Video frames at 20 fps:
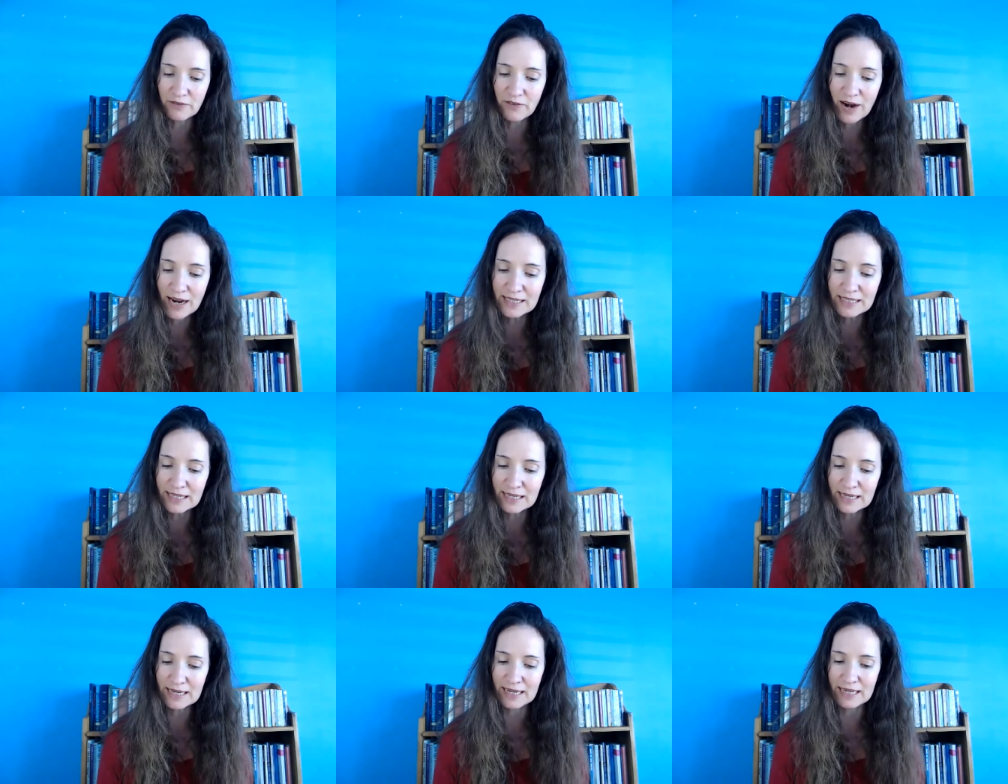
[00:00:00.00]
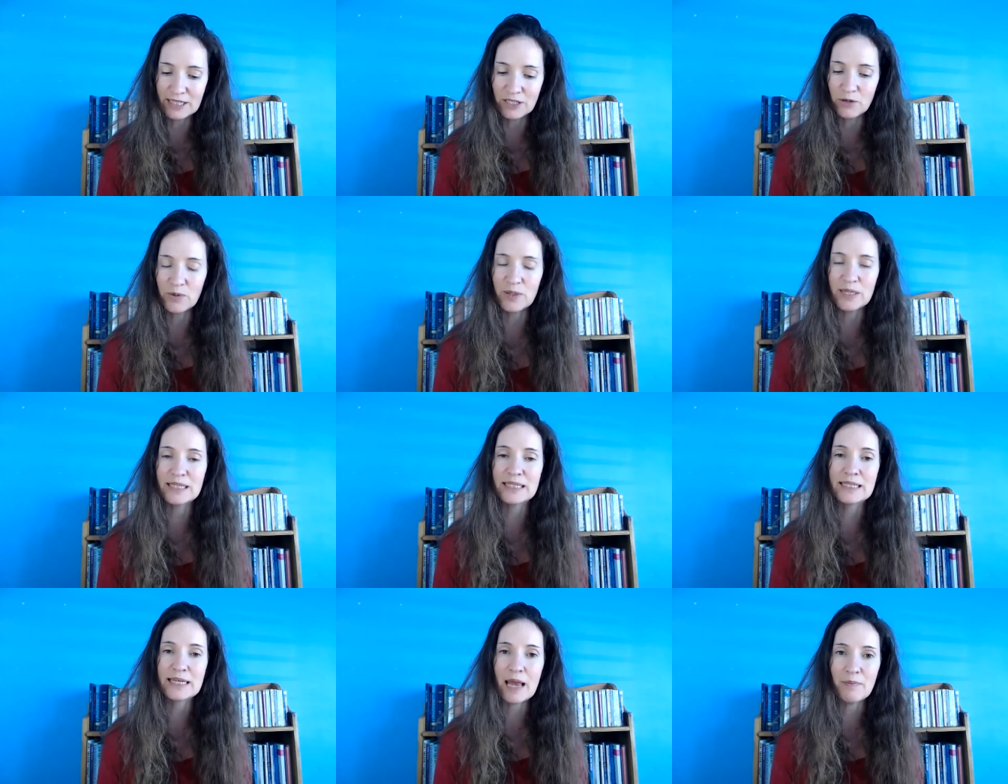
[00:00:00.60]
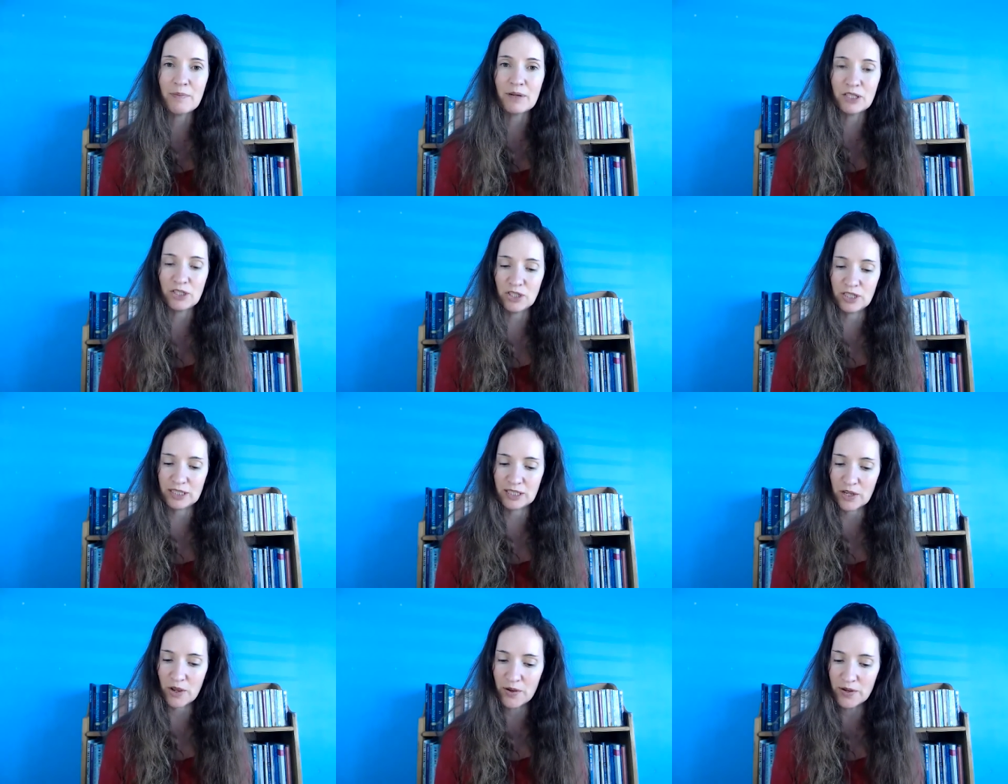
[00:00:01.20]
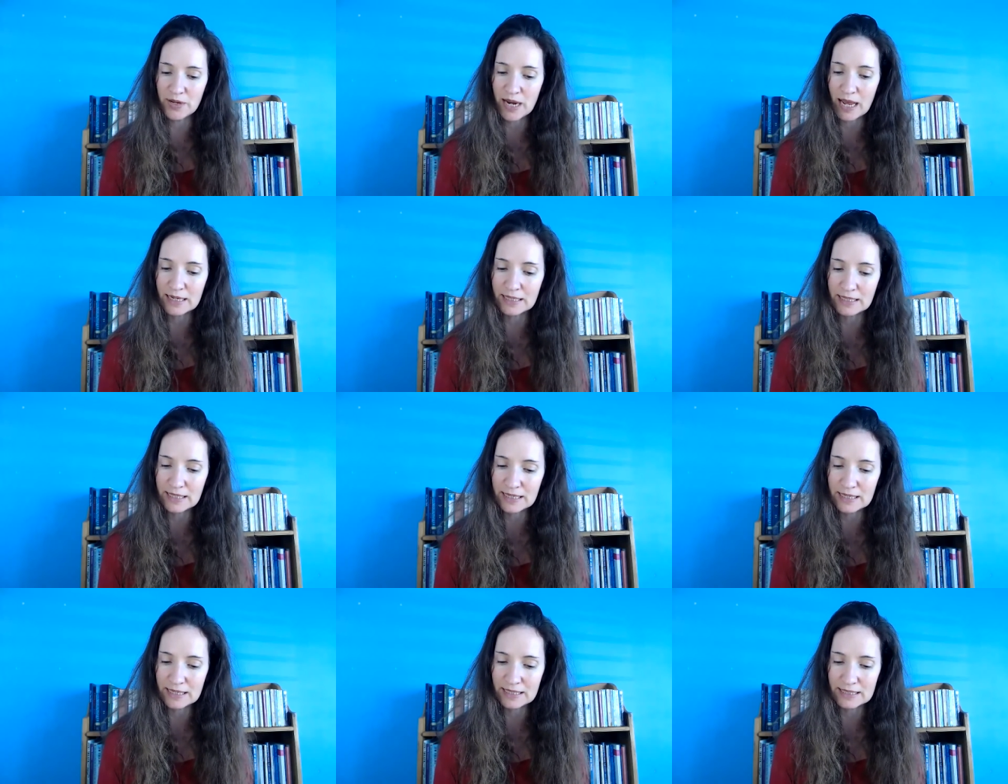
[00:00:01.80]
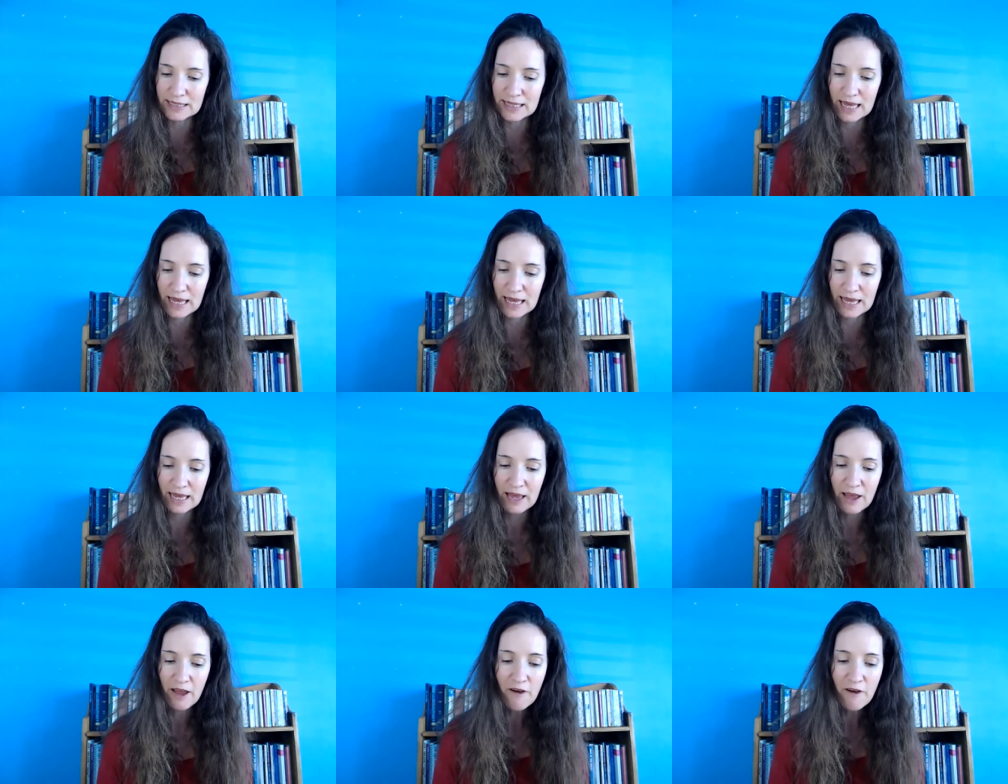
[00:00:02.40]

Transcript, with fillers: frantically to establish its own ideas there,